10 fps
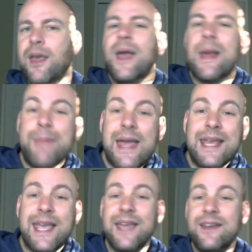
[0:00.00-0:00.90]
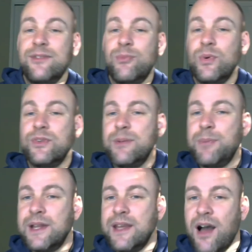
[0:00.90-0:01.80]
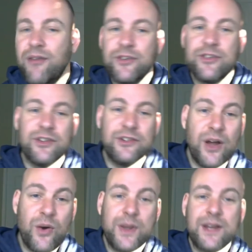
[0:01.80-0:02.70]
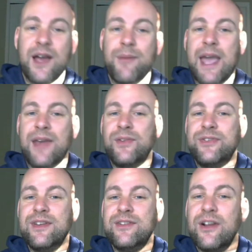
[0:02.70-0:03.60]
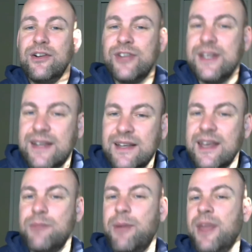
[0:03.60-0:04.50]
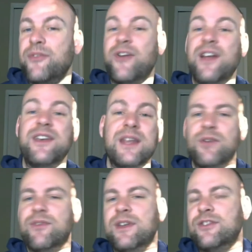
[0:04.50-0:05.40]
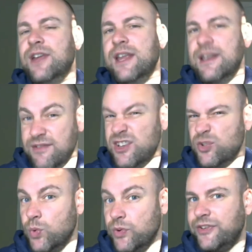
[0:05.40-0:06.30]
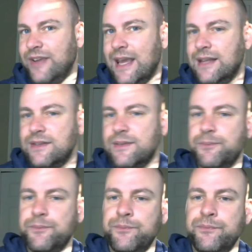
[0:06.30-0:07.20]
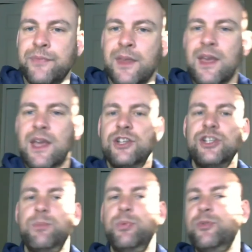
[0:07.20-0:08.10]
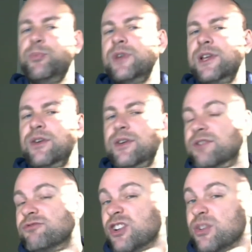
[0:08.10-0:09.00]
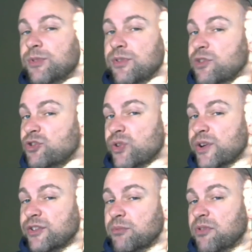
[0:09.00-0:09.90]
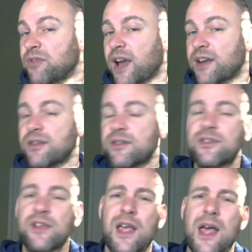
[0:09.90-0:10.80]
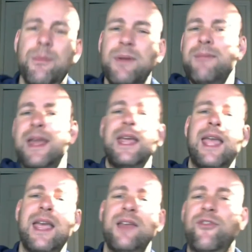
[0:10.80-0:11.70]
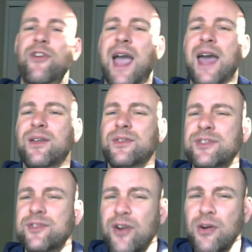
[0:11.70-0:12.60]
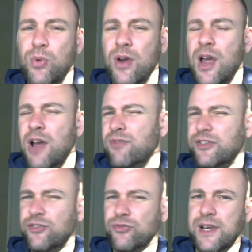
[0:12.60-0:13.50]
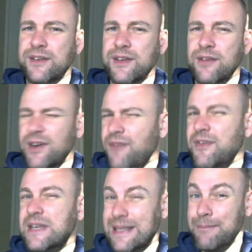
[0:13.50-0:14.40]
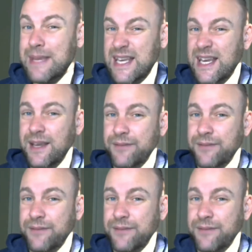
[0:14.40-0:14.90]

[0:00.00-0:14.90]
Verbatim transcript: Medicaid is more typically offered to low-income adults and is largely dictated by the funding of individual states. CHIP was pretty good in terms of the choice of providers, but Medicaid for adults is far more restrictive and often demeaning.